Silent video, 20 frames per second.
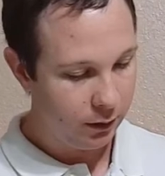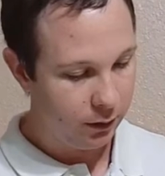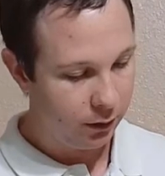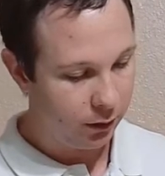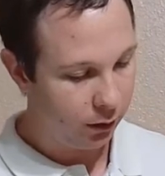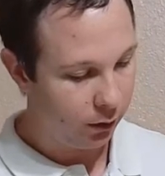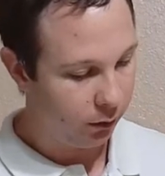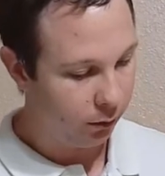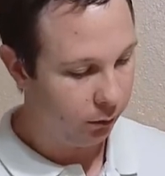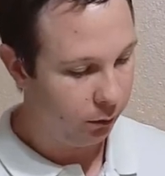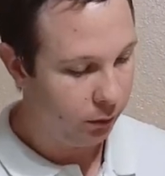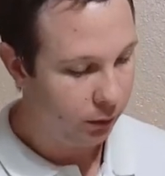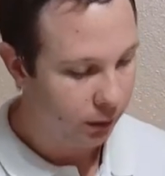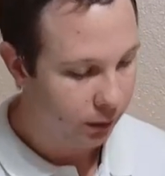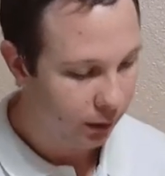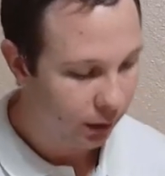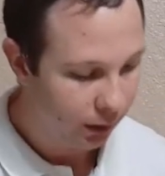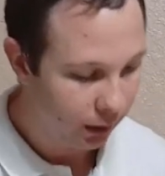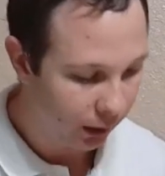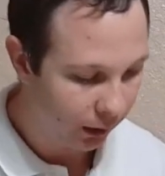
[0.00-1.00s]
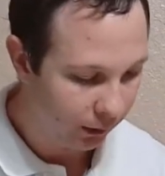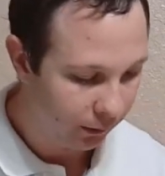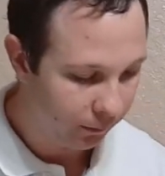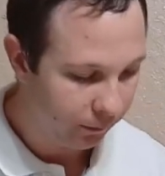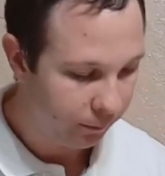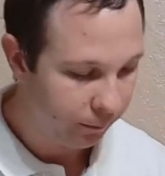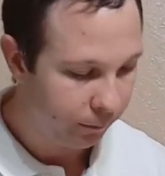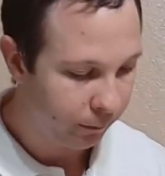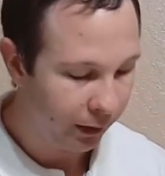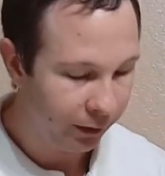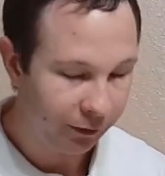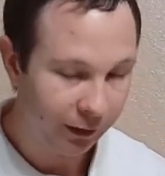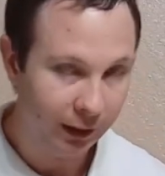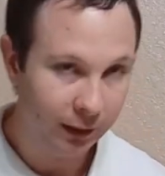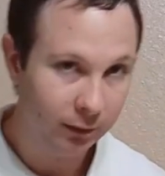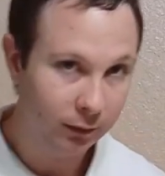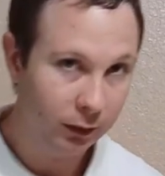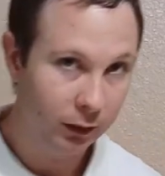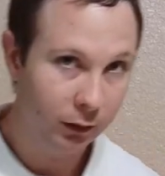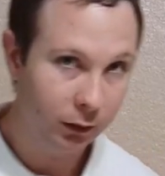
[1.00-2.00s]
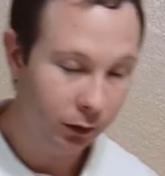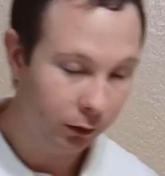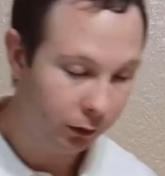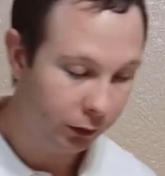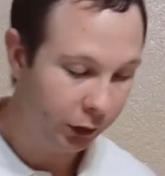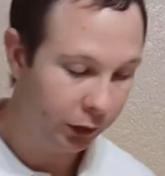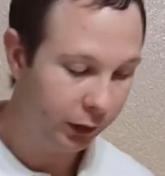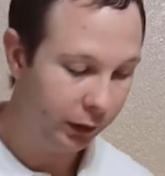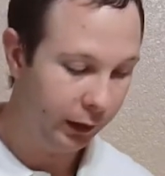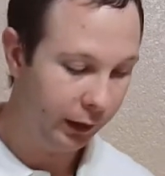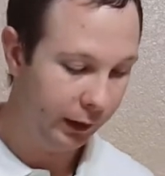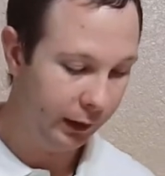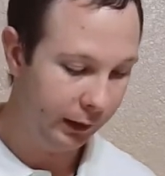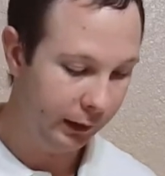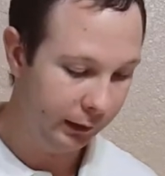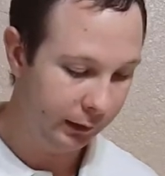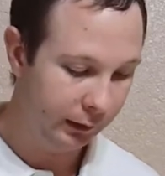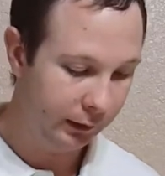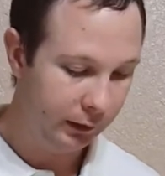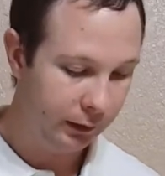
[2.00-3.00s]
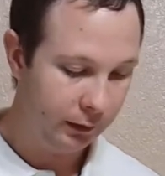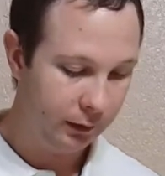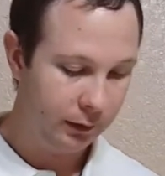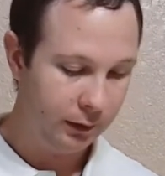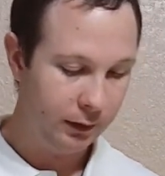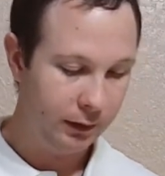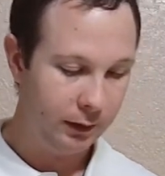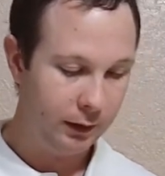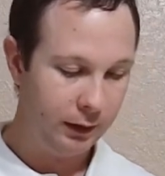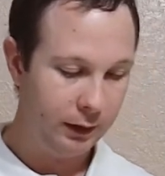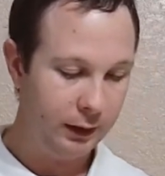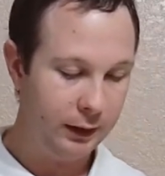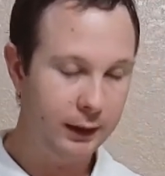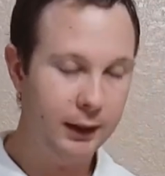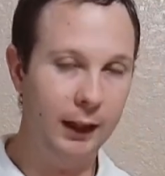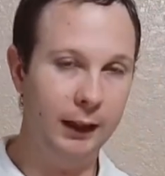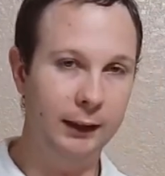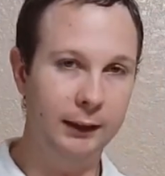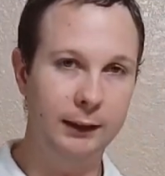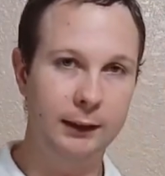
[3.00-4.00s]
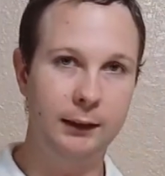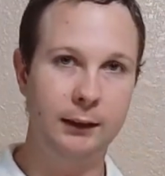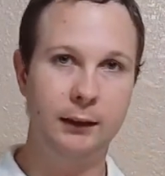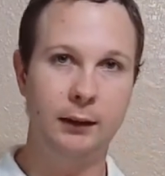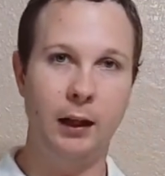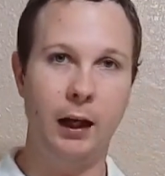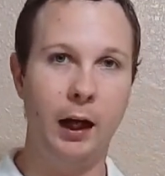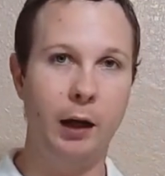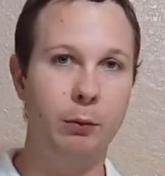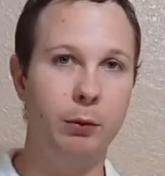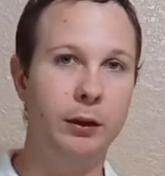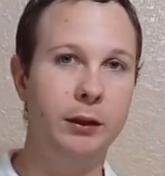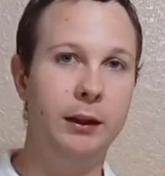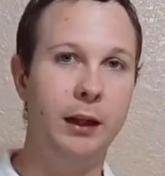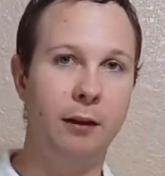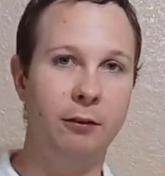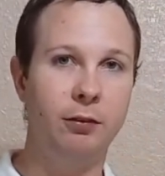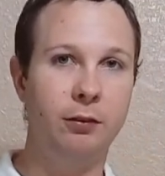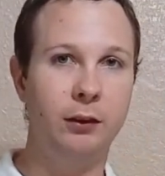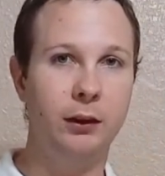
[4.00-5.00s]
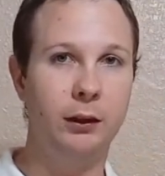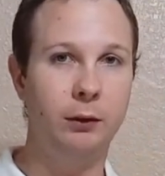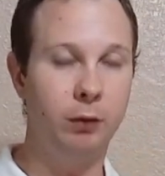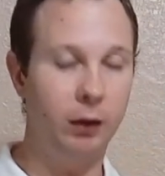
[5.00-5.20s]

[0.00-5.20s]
So my final conclusion is yes, I would definitely